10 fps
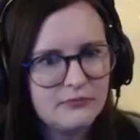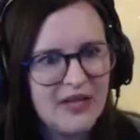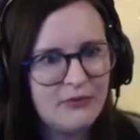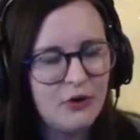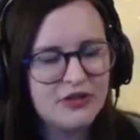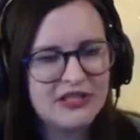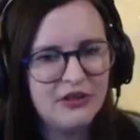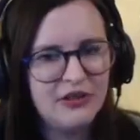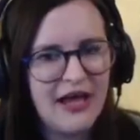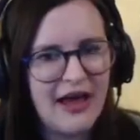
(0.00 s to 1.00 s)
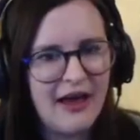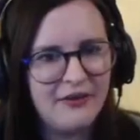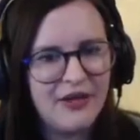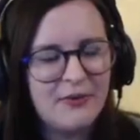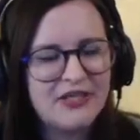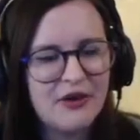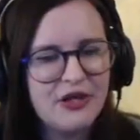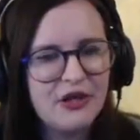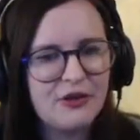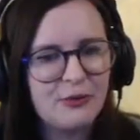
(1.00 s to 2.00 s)
They're all still there. There is
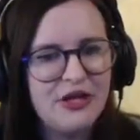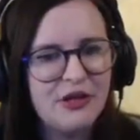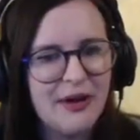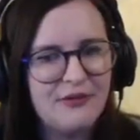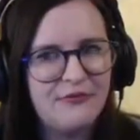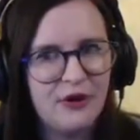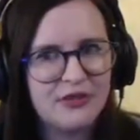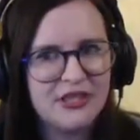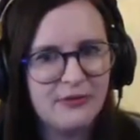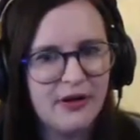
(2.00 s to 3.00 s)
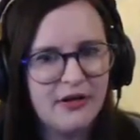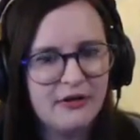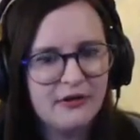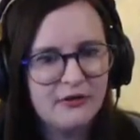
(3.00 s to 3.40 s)
only the three of them and Foxy, right?